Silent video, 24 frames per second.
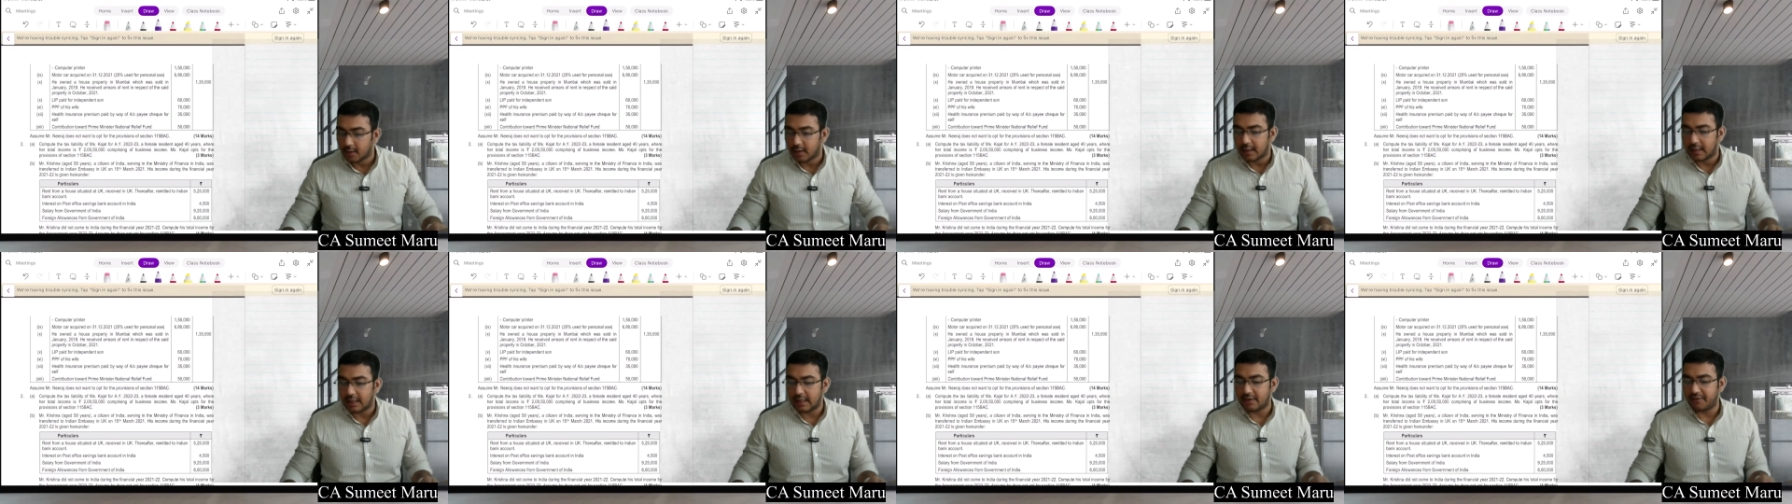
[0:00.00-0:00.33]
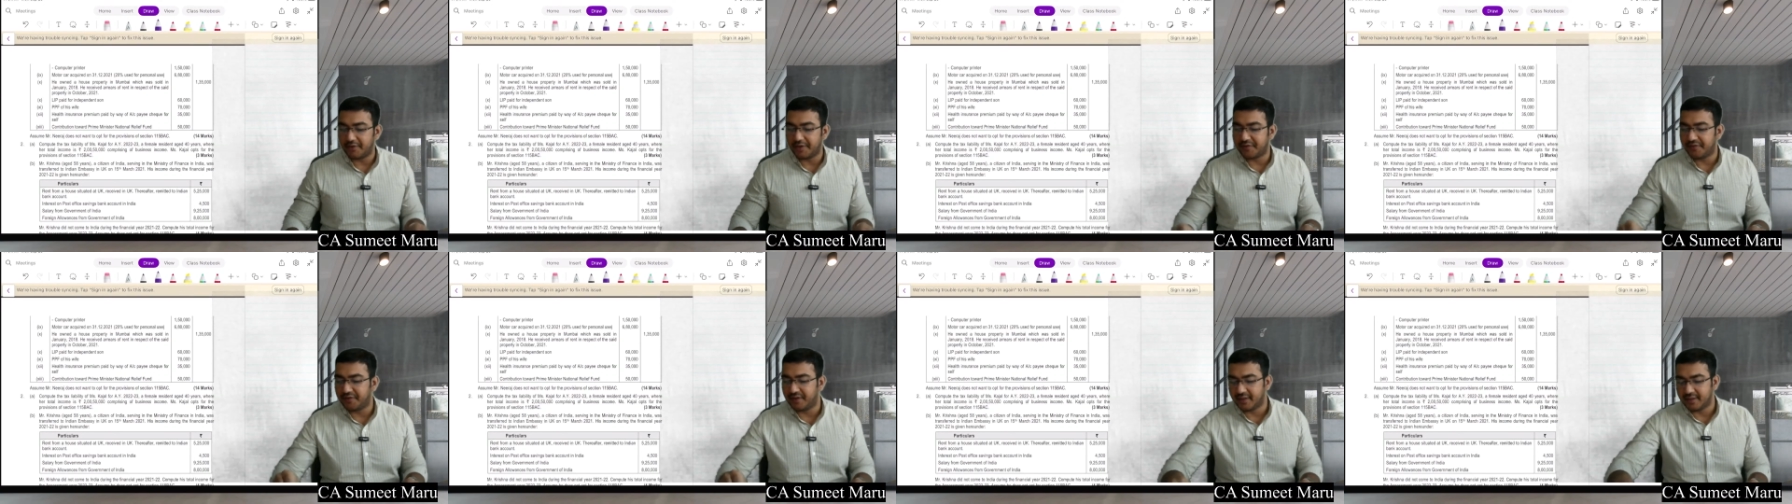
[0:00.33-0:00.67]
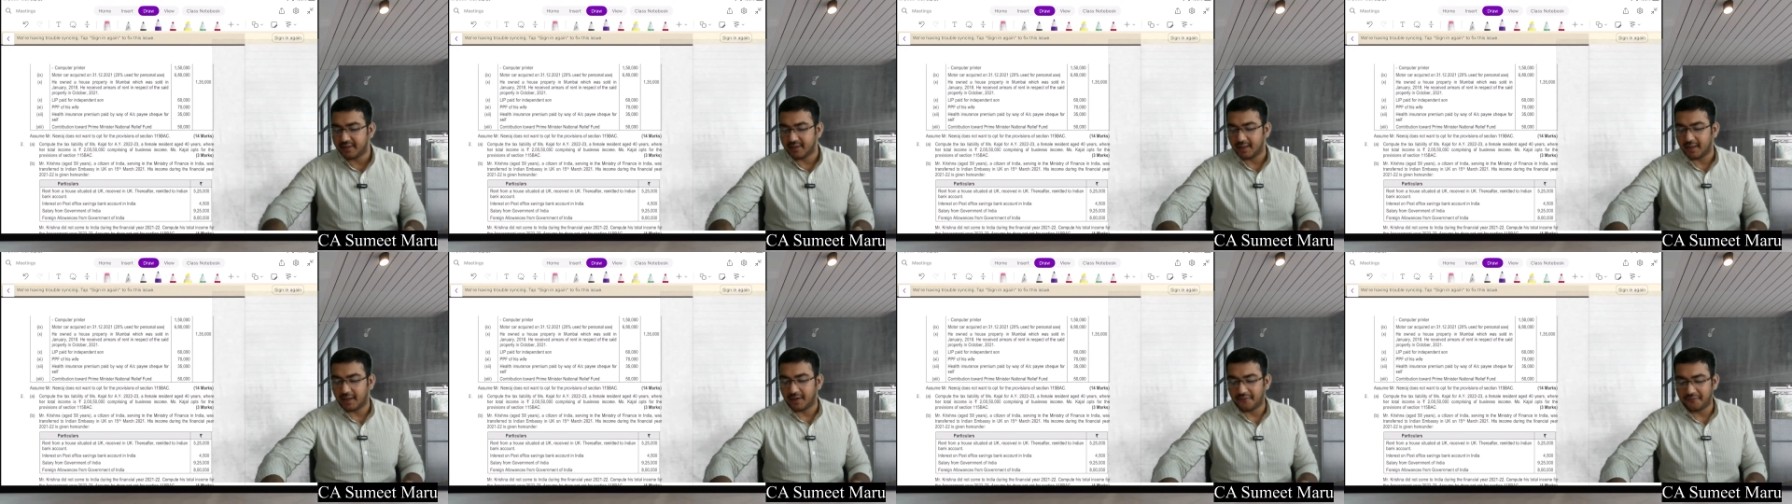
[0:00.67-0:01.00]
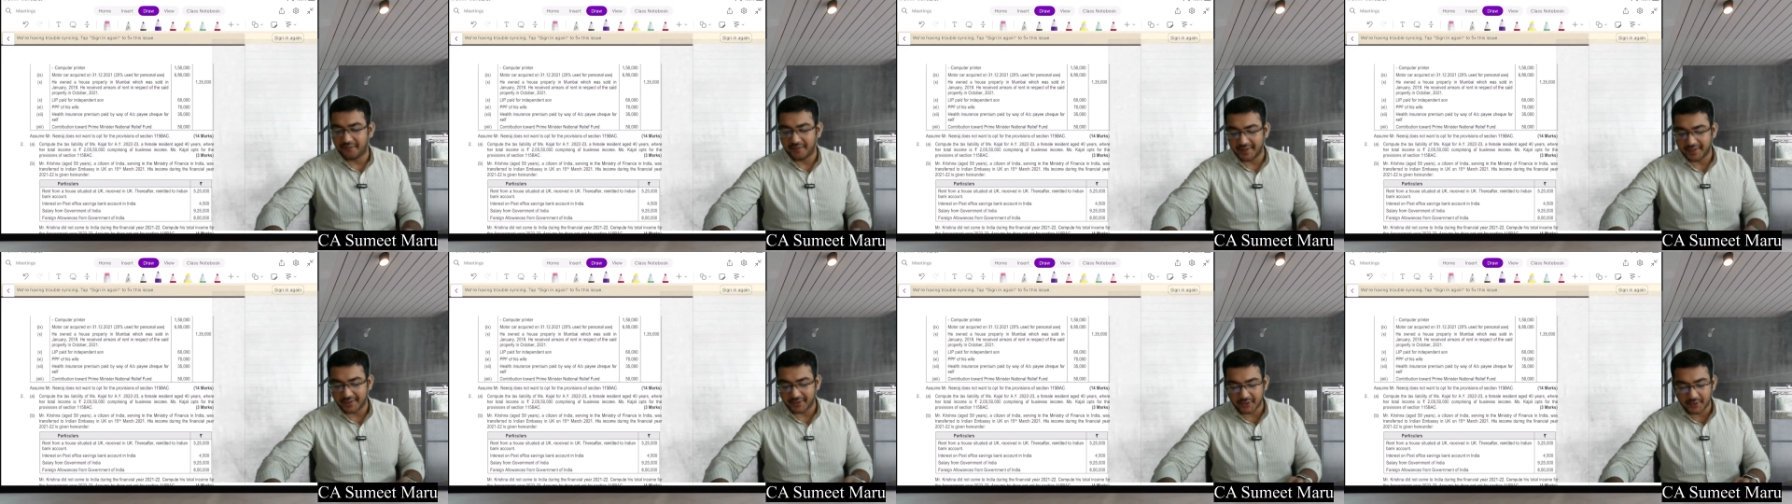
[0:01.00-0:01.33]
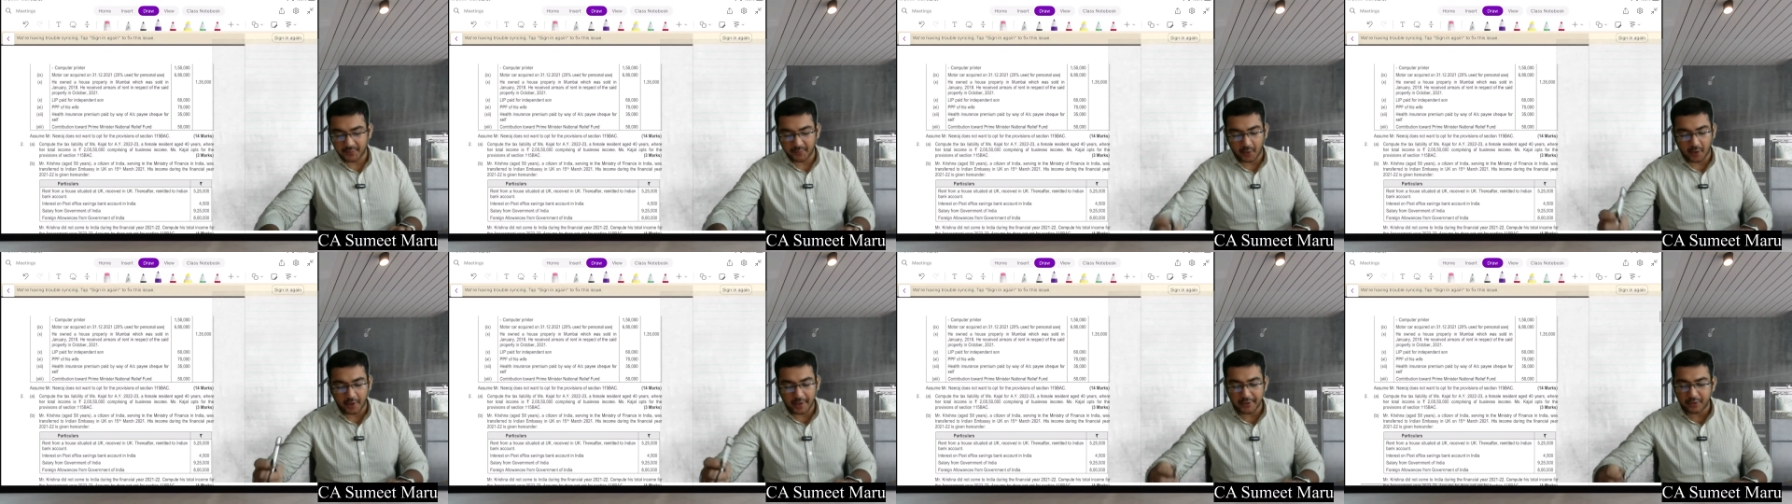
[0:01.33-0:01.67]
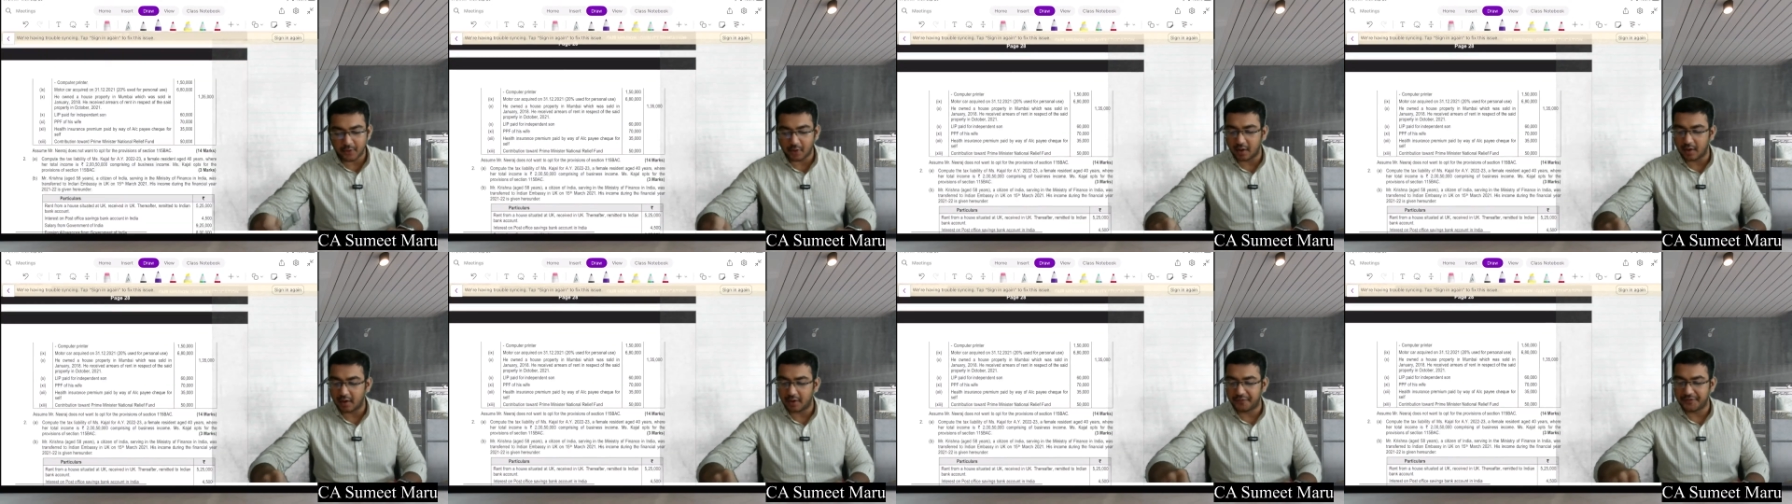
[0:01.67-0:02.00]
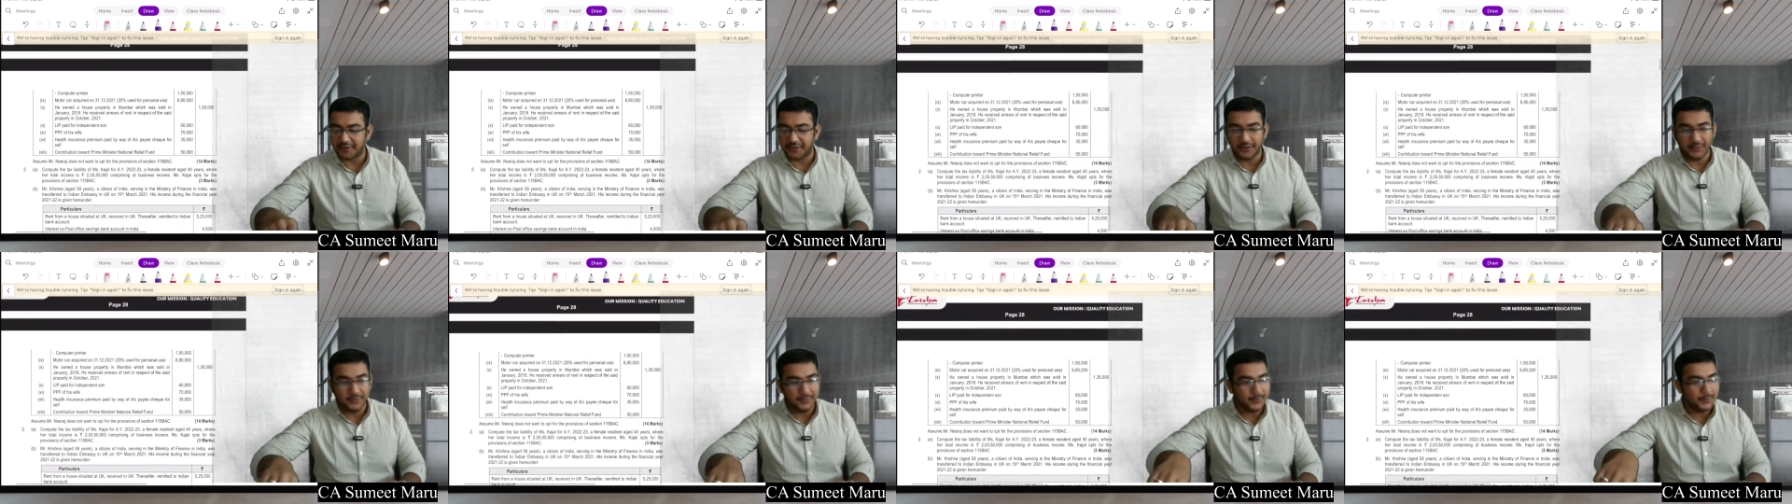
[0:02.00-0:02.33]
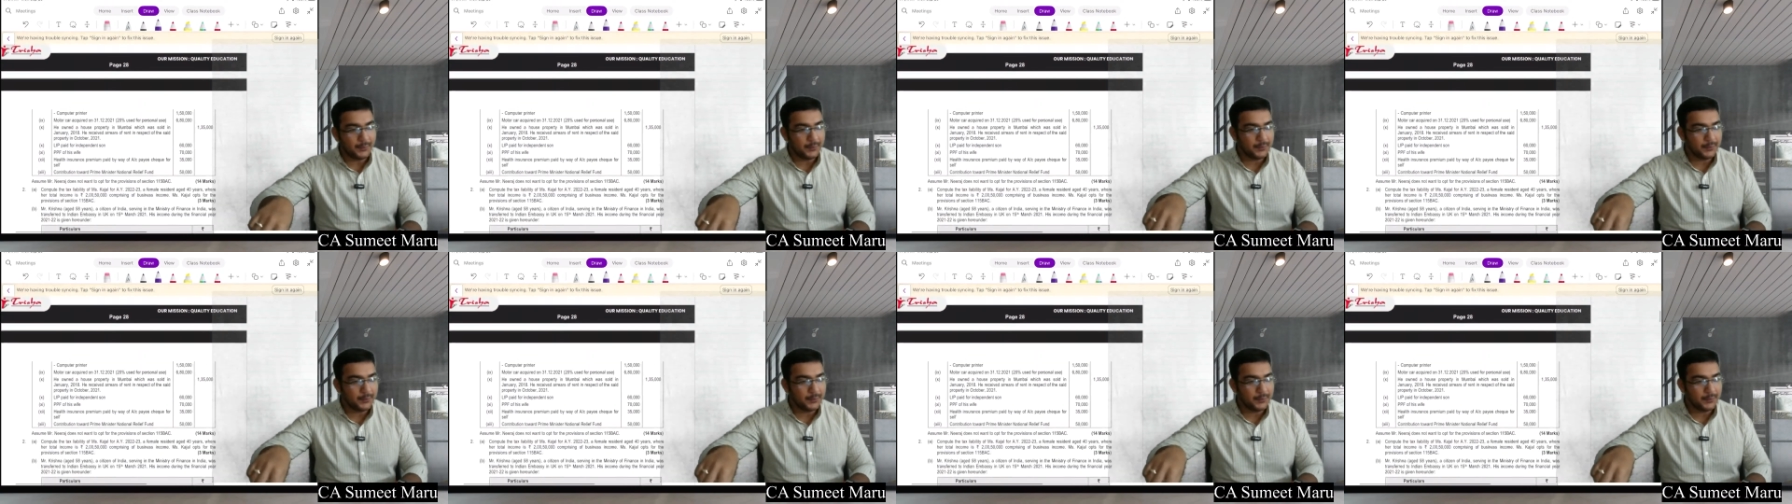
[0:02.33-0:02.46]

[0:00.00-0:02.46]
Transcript: Hello everyone, a very good morning to all of you.